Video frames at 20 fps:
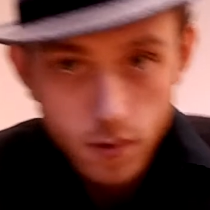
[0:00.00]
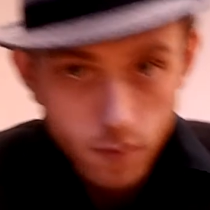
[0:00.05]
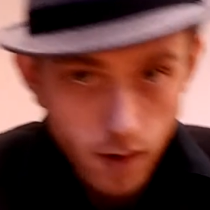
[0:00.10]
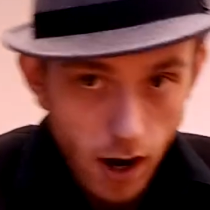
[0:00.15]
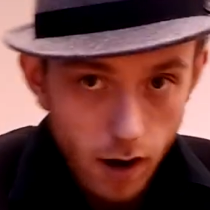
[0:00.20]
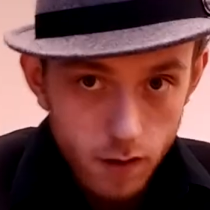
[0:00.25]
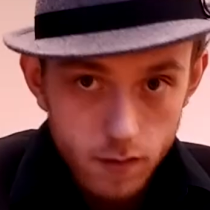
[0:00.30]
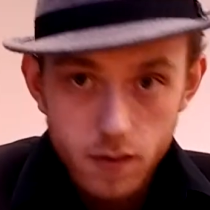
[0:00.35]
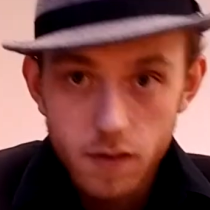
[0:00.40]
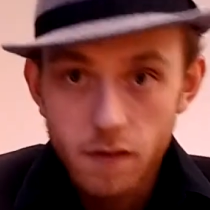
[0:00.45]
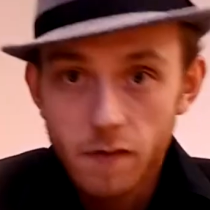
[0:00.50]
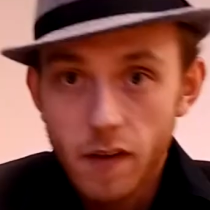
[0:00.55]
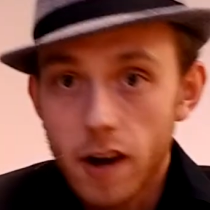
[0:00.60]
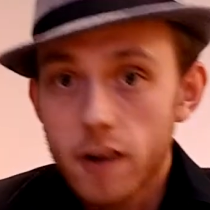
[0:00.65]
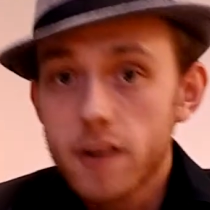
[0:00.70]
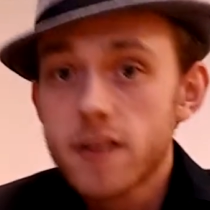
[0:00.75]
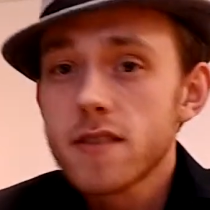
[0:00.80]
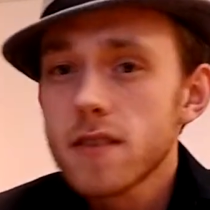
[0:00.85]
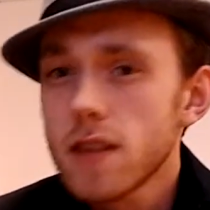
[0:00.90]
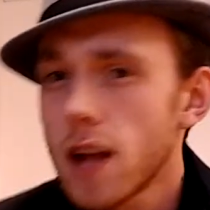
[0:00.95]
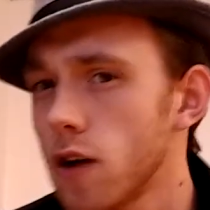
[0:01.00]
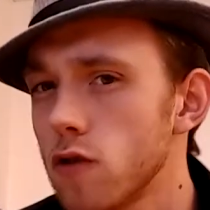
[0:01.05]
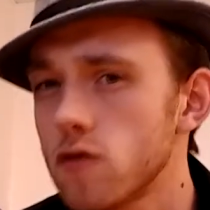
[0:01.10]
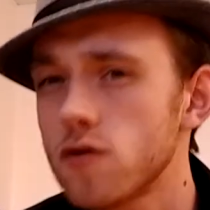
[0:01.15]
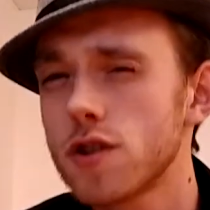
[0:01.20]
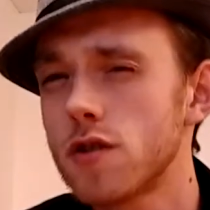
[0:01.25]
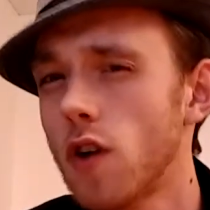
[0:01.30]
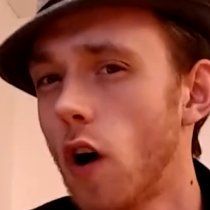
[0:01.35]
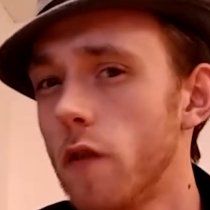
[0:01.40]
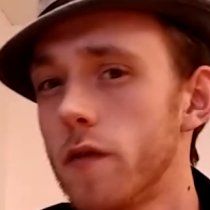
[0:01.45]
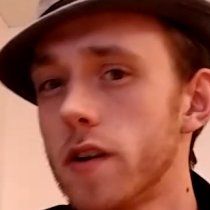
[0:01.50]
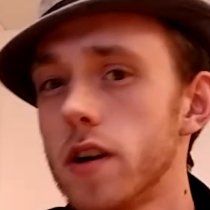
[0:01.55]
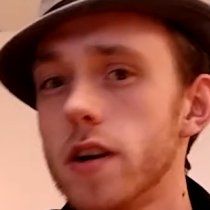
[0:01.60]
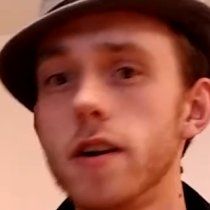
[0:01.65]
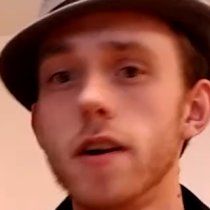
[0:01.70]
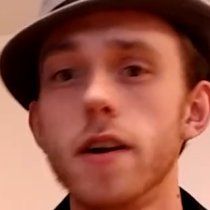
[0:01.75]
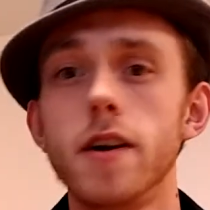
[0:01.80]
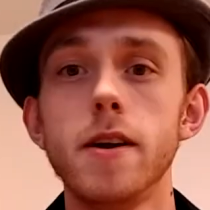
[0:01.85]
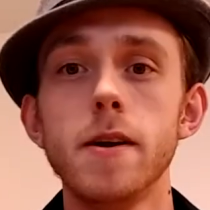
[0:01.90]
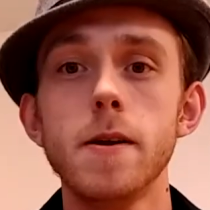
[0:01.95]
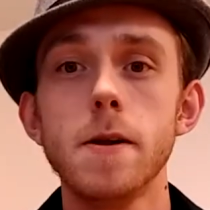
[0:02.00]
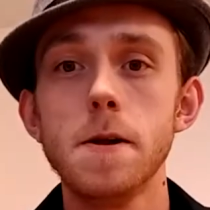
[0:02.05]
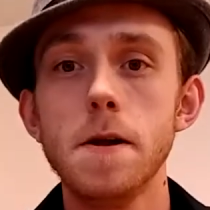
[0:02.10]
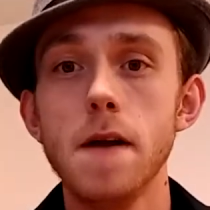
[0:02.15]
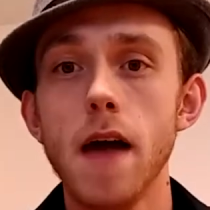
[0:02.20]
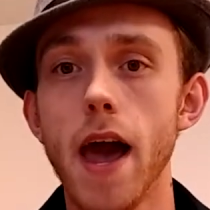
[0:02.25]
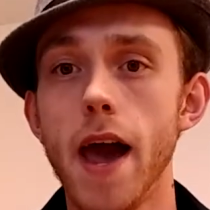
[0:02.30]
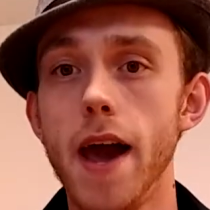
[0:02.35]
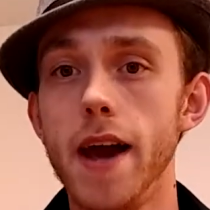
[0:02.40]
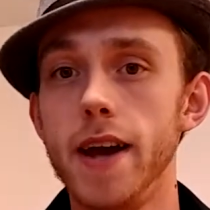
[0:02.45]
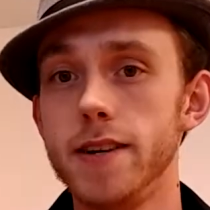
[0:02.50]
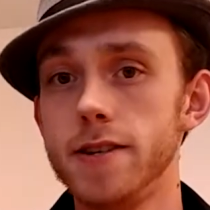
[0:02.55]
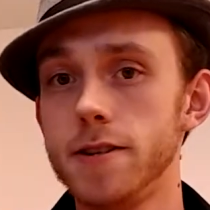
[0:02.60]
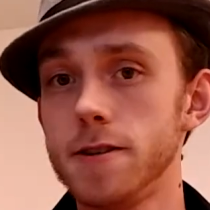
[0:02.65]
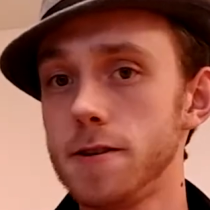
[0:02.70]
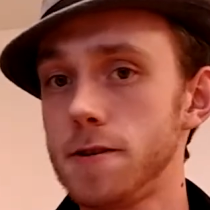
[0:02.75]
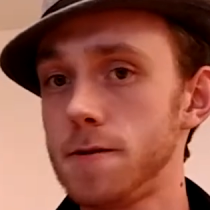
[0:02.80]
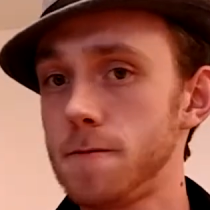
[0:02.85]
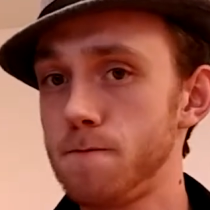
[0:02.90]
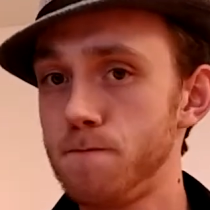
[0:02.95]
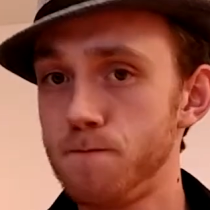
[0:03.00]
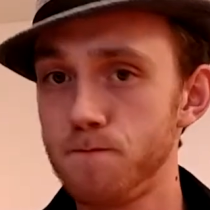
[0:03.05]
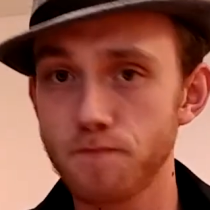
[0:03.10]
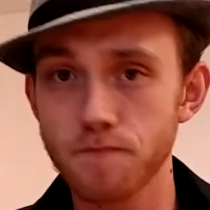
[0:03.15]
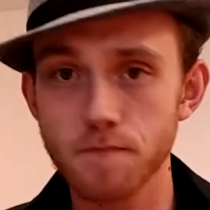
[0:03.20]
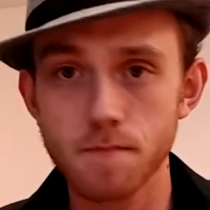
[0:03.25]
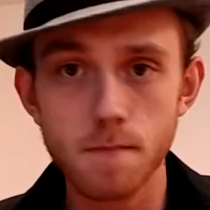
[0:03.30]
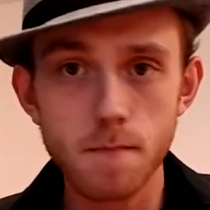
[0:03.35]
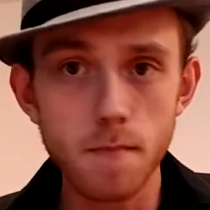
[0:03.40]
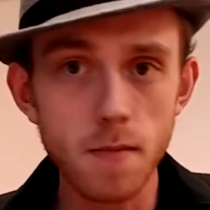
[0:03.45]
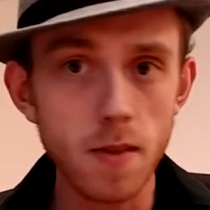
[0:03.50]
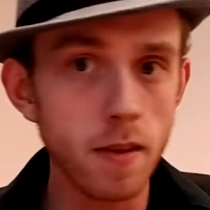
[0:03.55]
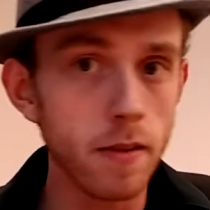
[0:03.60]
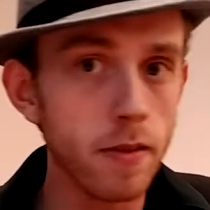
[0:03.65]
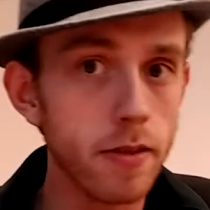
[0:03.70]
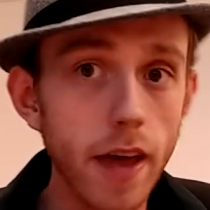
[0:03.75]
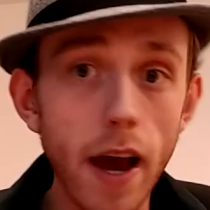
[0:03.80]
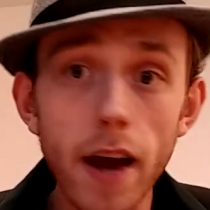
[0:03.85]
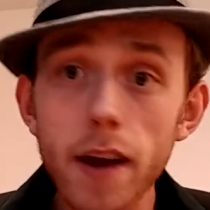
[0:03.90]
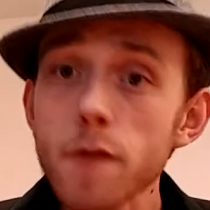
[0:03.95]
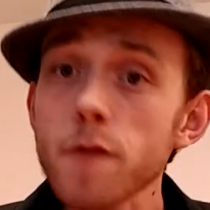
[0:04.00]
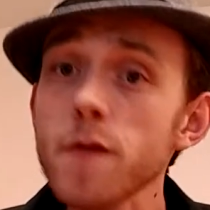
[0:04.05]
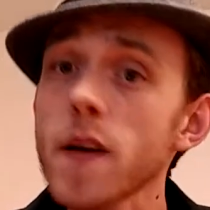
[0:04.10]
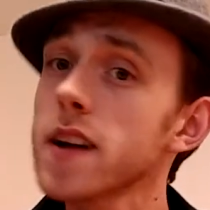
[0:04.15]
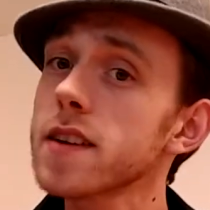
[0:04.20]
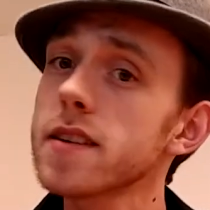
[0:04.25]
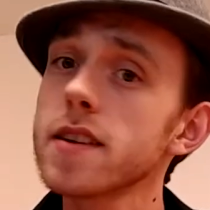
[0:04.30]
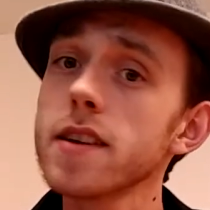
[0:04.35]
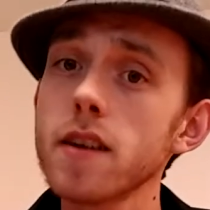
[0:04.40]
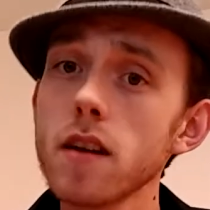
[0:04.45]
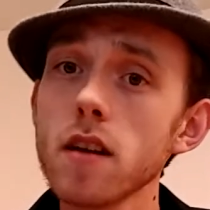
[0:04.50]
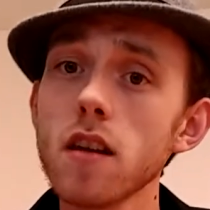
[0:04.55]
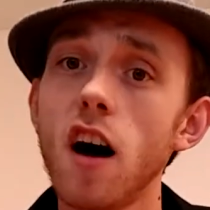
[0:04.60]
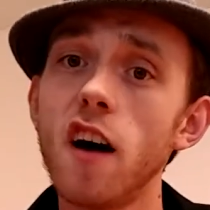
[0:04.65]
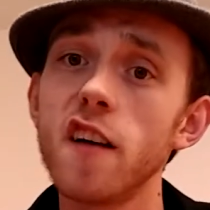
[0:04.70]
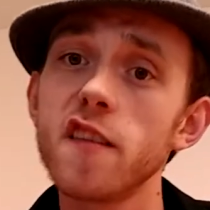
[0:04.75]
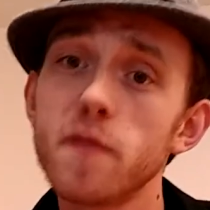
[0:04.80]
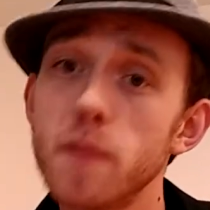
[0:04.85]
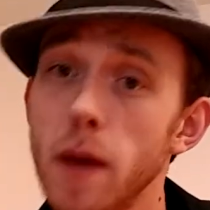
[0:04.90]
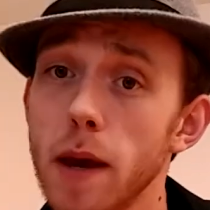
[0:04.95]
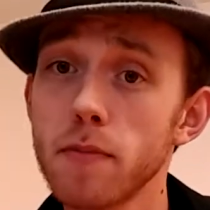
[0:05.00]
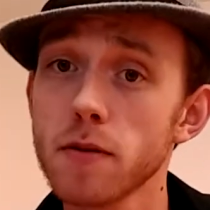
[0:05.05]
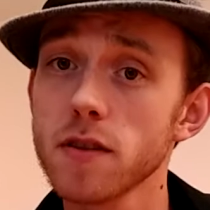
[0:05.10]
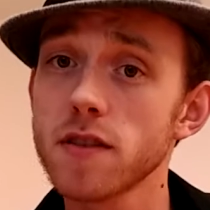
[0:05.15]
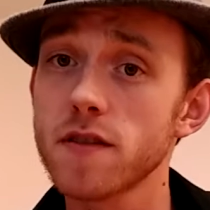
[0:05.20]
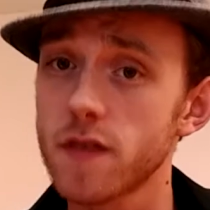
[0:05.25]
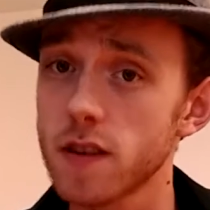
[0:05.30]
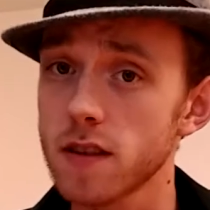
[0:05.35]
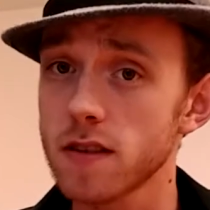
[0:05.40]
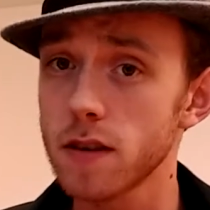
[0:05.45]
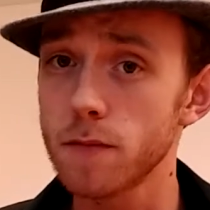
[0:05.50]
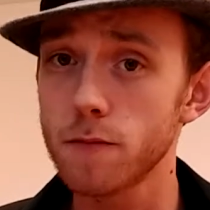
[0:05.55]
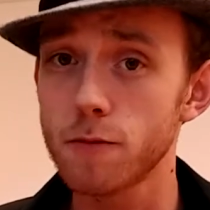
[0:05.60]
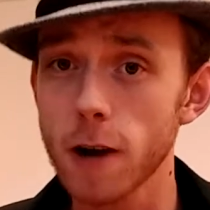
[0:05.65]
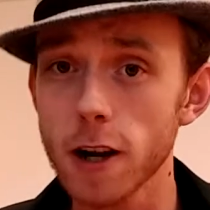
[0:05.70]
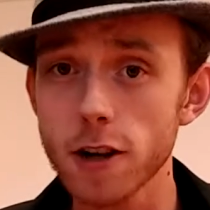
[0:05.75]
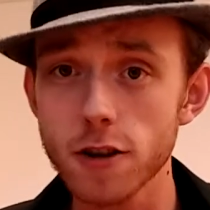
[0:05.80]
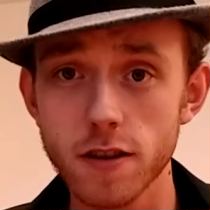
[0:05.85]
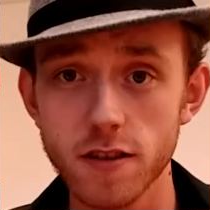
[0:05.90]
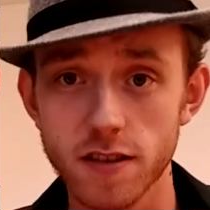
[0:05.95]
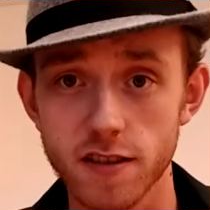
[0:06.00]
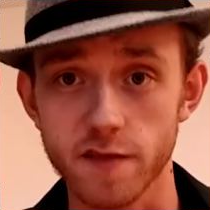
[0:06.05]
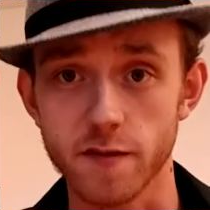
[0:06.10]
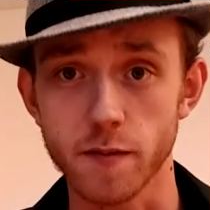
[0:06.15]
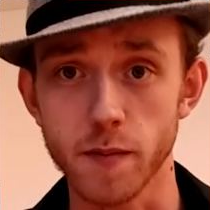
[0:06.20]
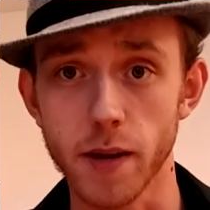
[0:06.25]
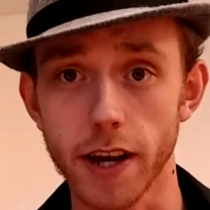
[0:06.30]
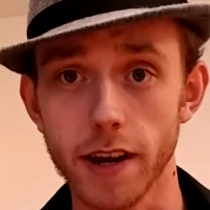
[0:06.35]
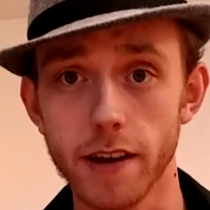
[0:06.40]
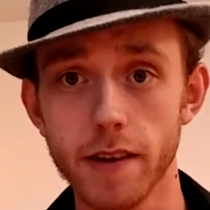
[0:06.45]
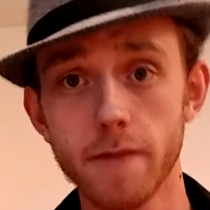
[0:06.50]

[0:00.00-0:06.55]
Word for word: around very slouched over, and that affected a lot of people's first impressions of me.